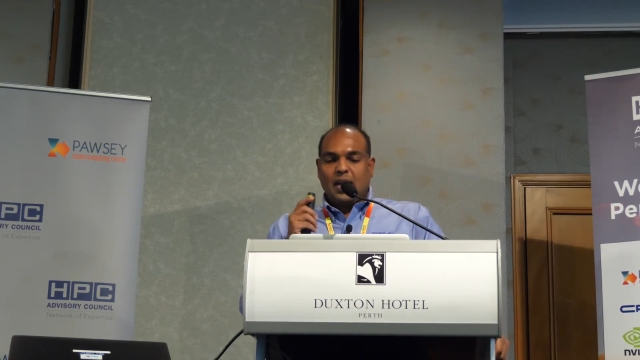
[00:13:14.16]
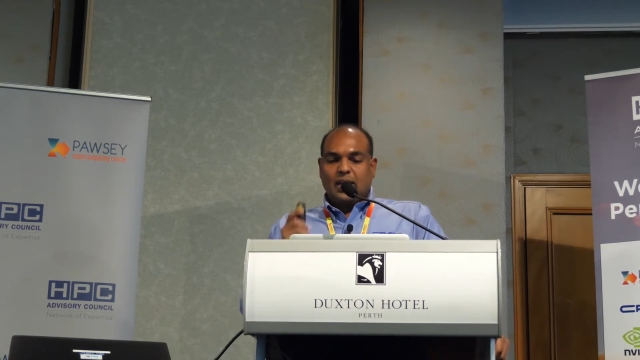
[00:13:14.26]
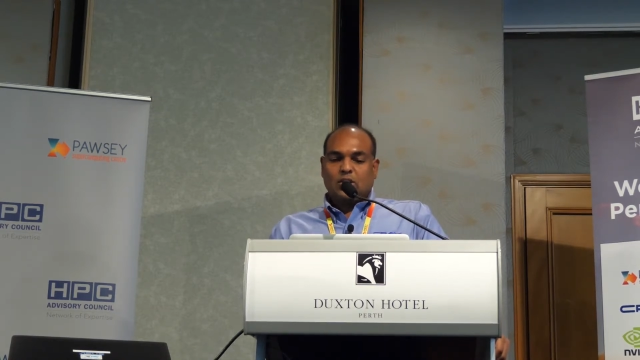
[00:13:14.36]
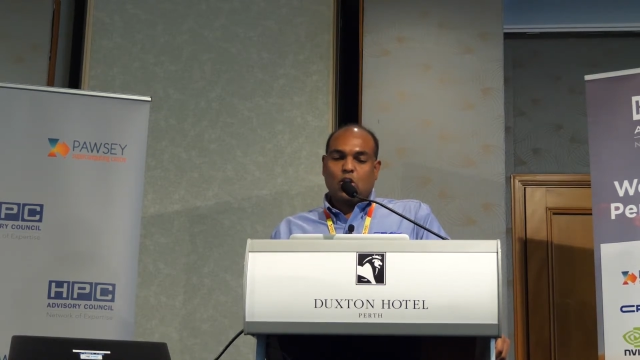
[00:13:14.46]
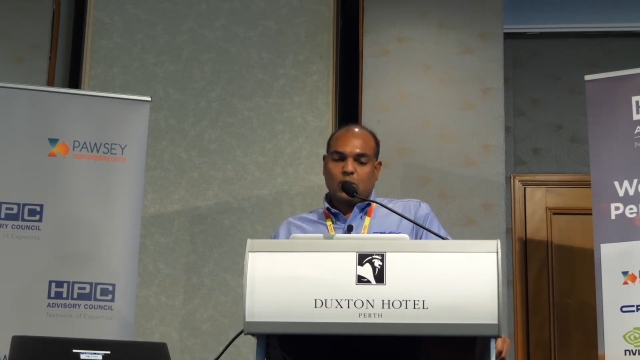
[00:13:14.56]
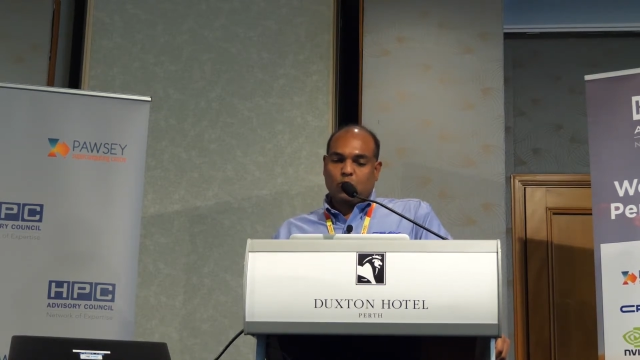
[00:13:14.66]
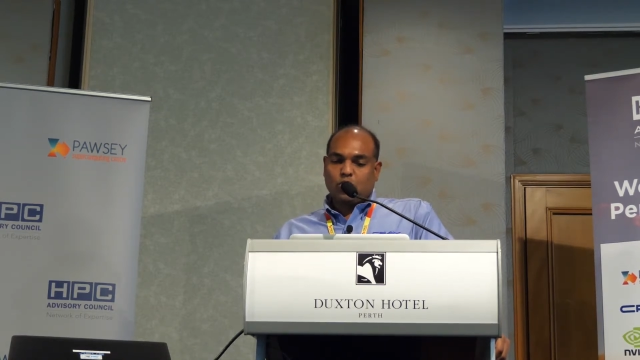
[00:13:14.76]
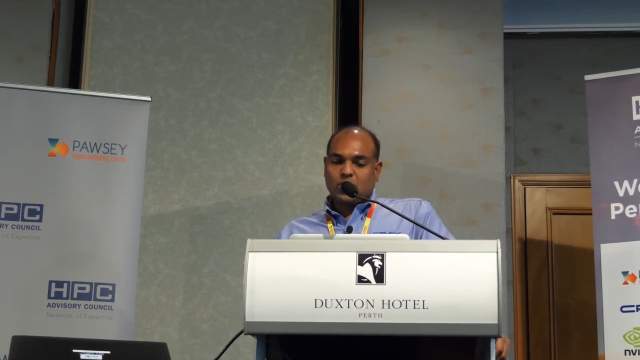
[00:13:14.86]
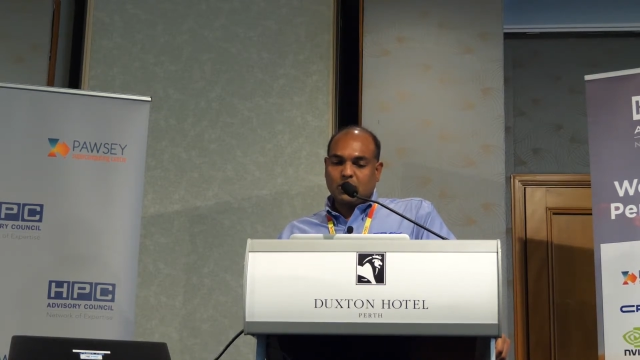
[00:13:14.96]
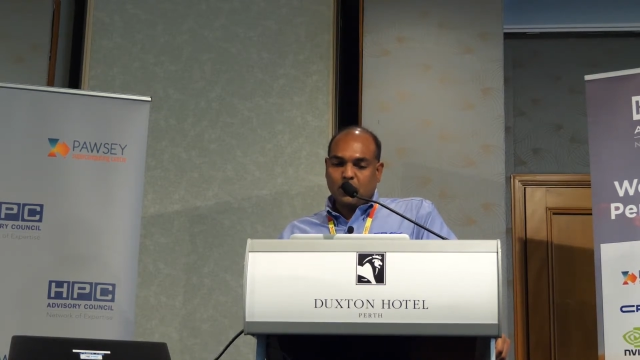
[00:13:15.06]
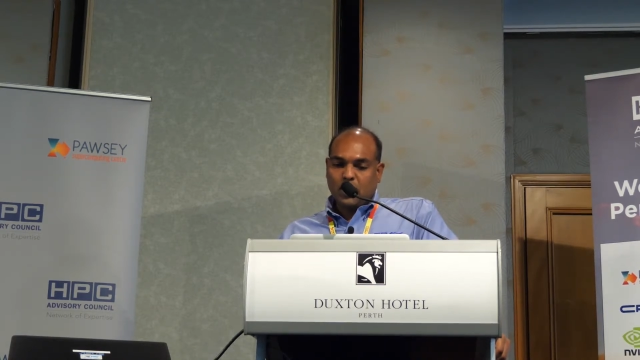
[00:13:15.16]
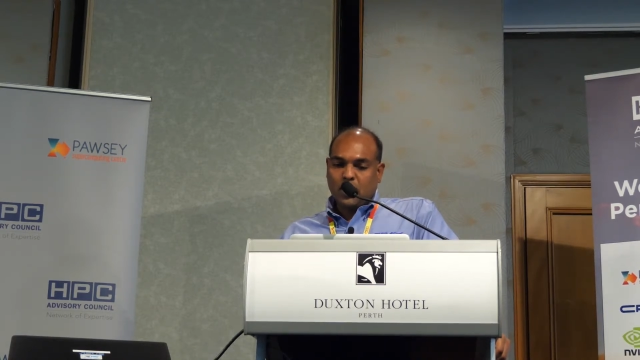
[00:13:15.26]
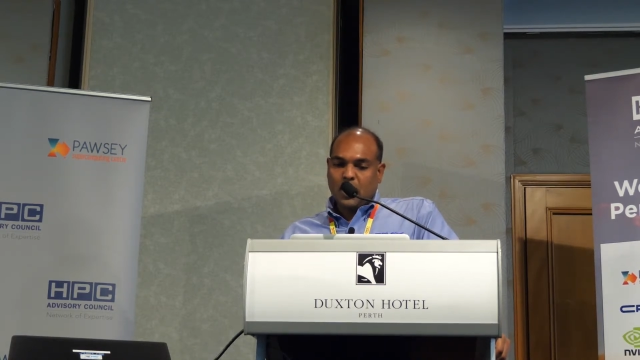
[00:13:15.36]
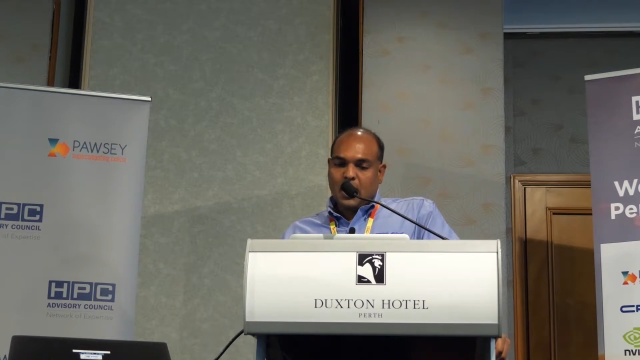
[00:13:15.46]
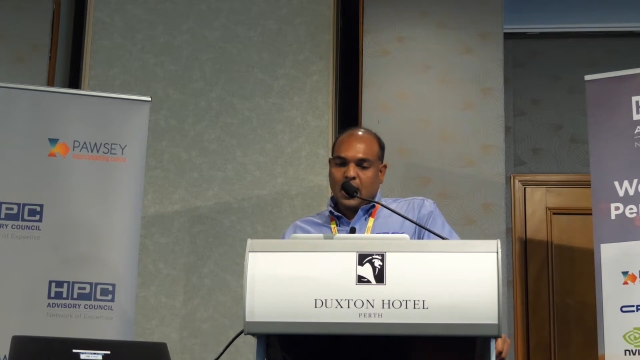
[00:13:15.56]
is a lot more
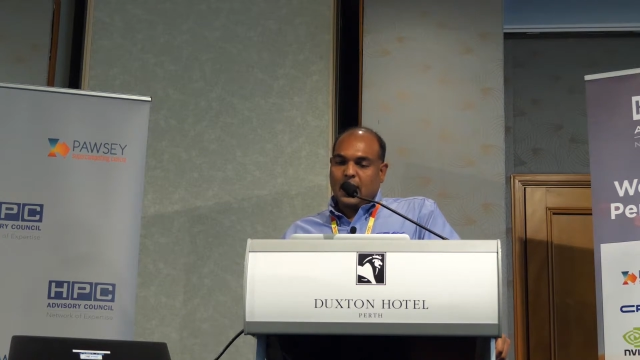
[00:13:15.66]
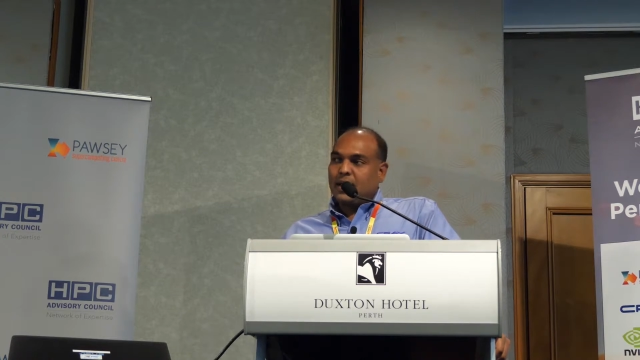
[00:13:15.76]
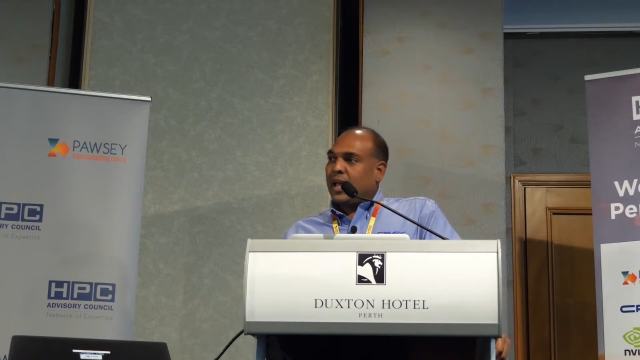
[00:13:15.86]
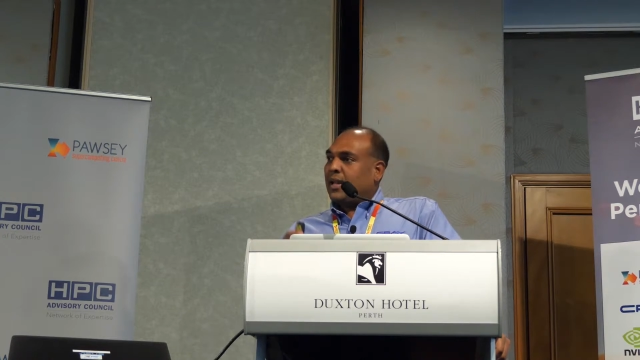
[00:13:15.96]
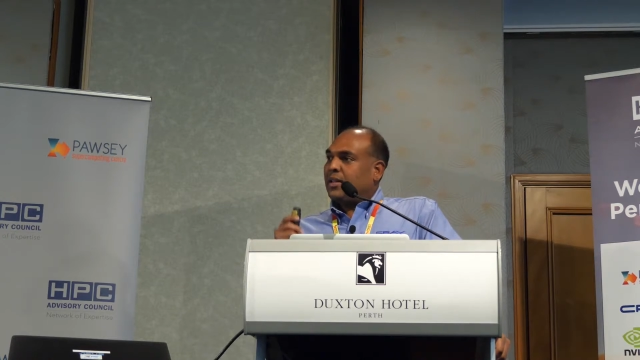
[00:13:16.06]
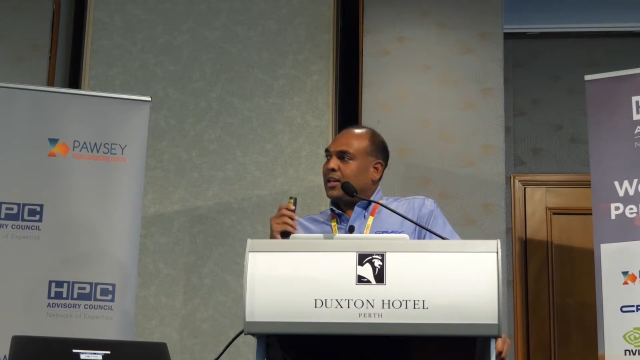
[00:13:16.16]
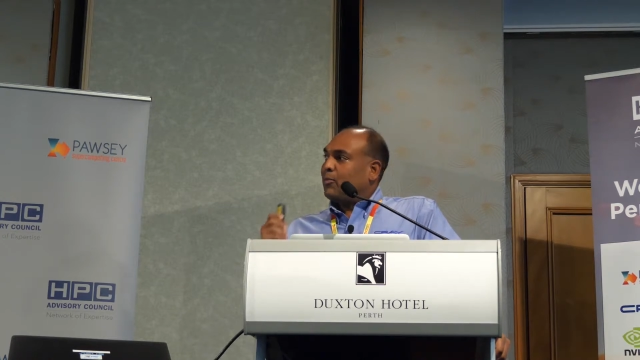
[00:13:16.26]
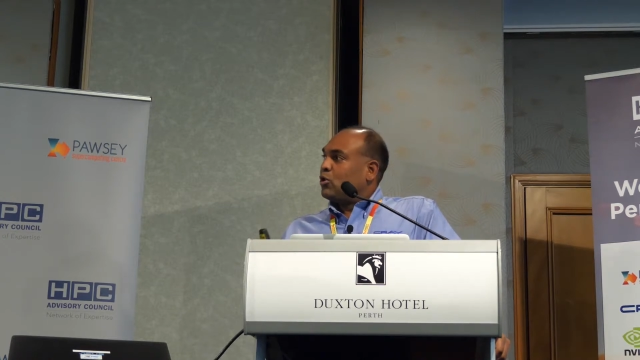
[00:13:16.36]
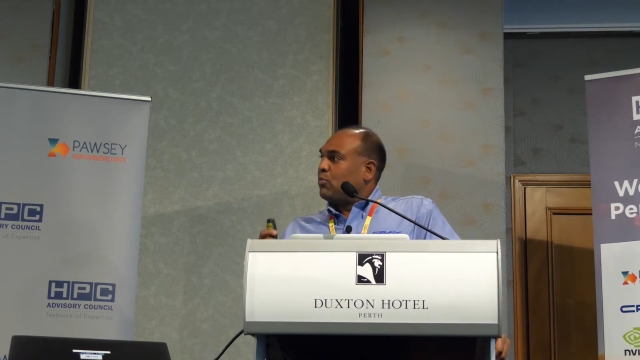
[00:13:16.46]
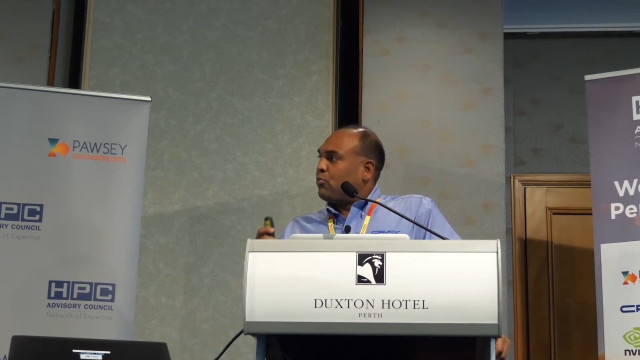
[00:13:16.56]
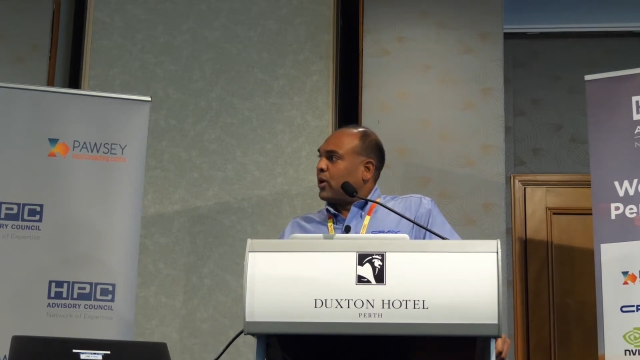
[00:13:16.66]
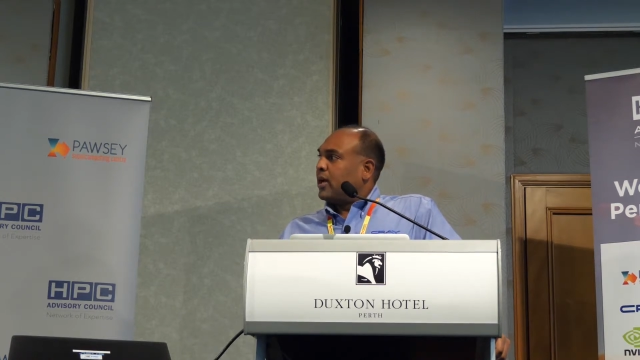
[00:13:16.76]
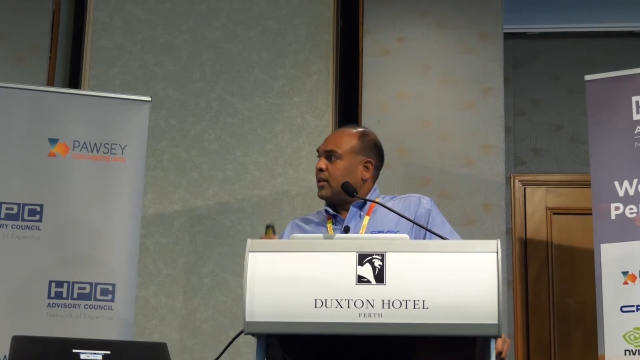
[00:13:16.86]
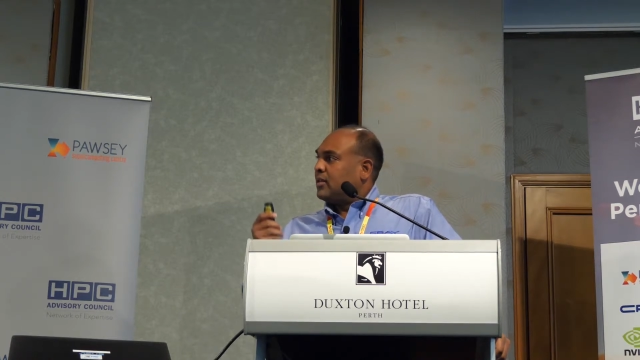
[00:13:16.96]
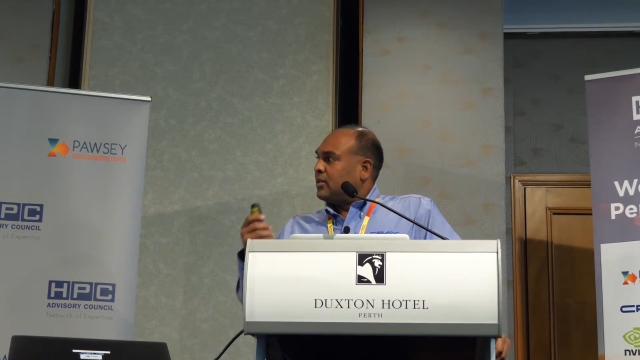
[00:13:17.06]
simpler, and that they're able to bring
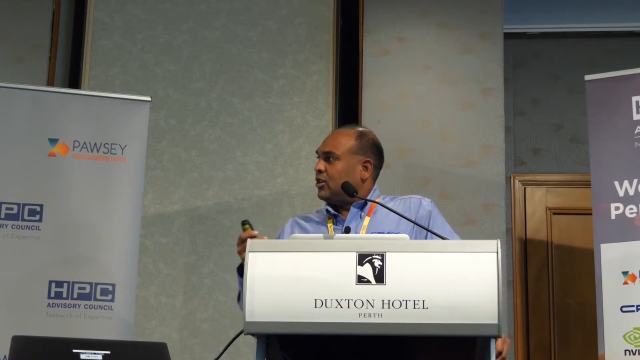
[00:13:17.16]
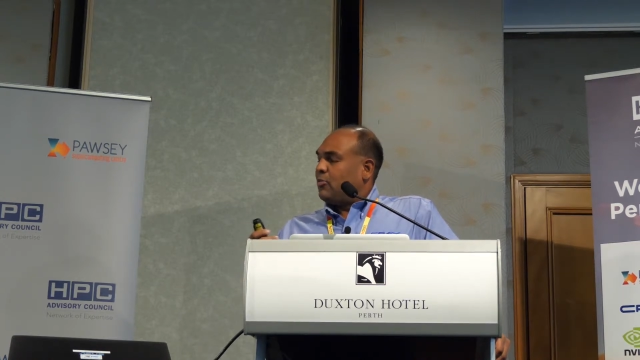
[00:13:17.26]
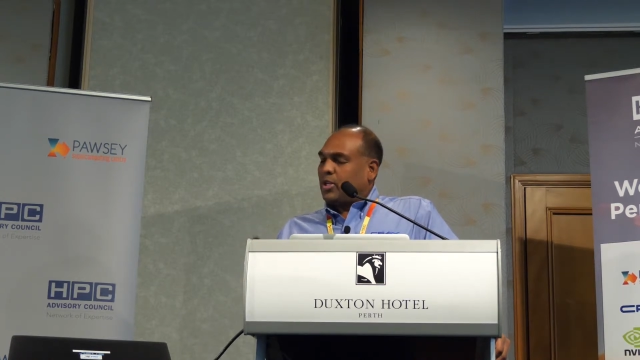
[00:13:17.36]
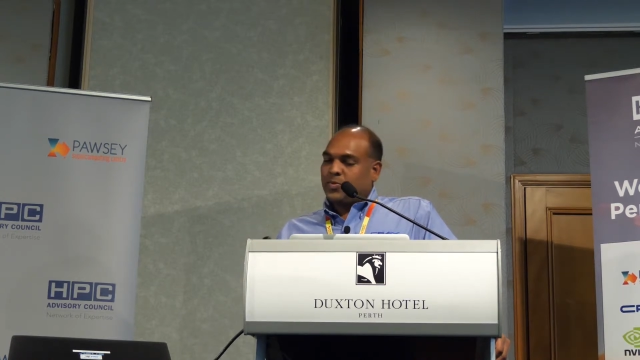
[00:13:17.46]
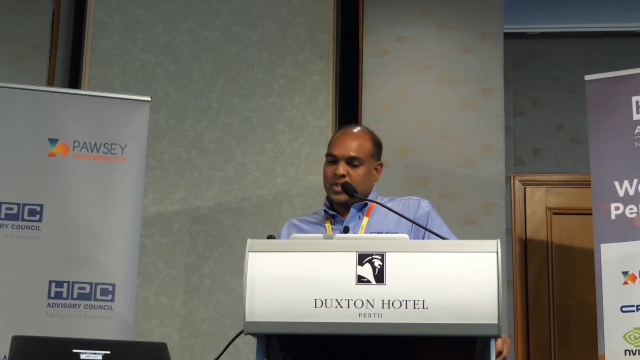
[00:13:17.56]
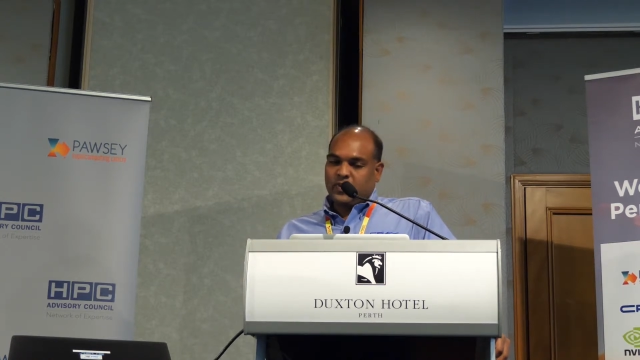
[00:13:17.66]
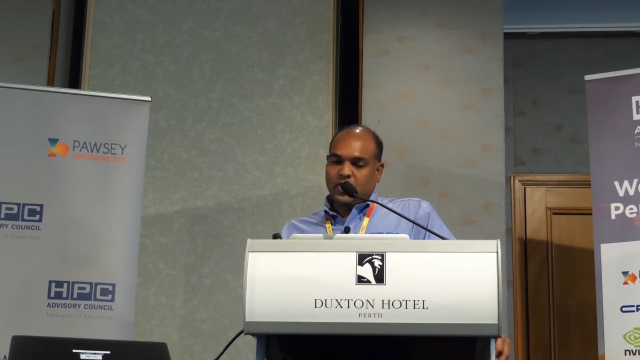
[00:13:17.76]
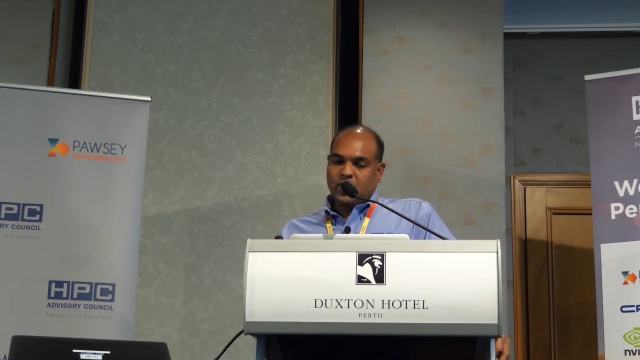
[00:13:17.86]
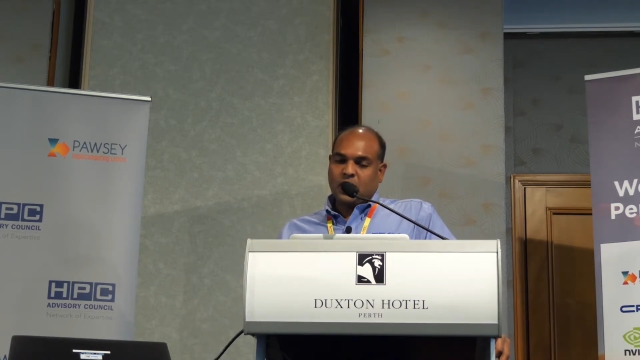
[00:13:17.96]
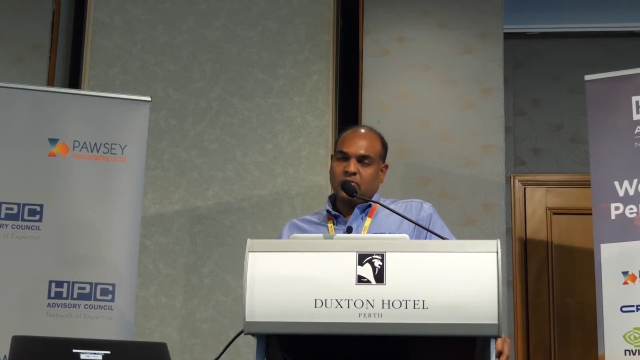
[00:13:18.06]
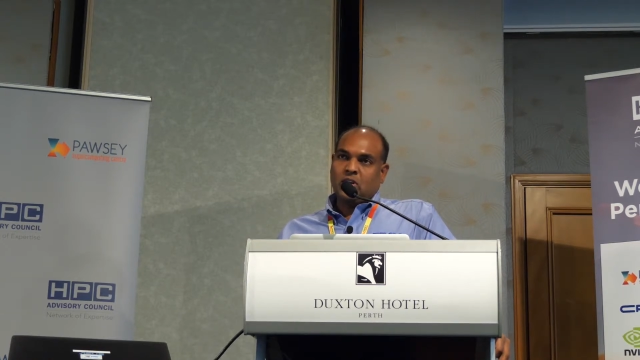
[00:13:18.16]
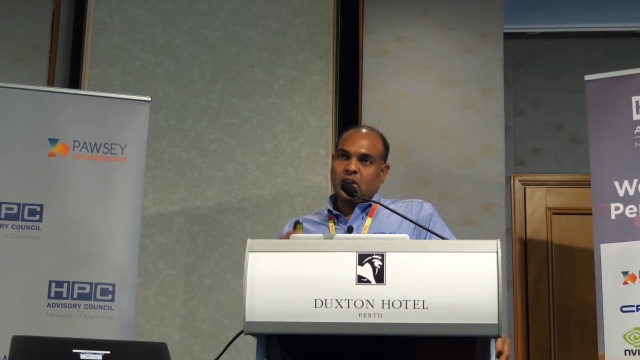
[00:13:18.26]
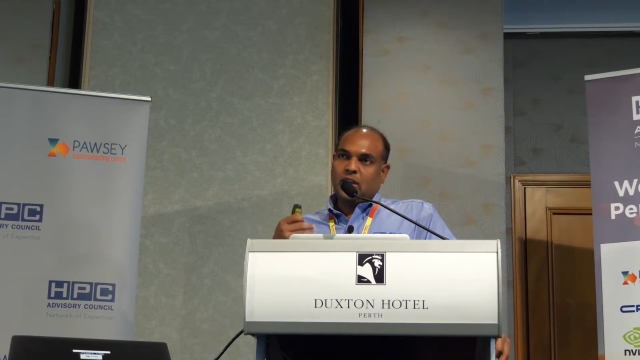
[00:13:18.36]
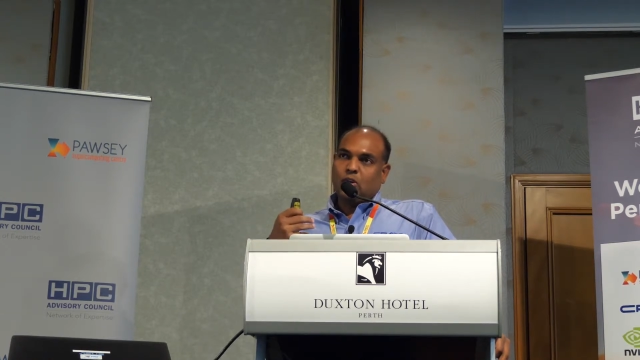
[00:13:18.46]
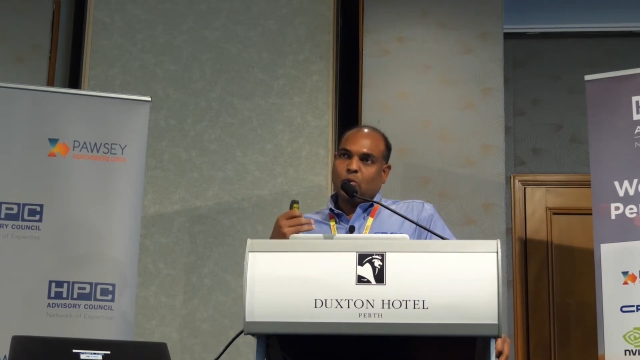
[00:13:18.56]
in the domain-specific
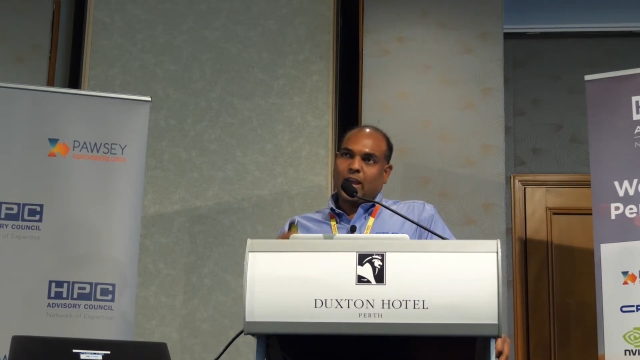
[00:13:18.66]
creativity to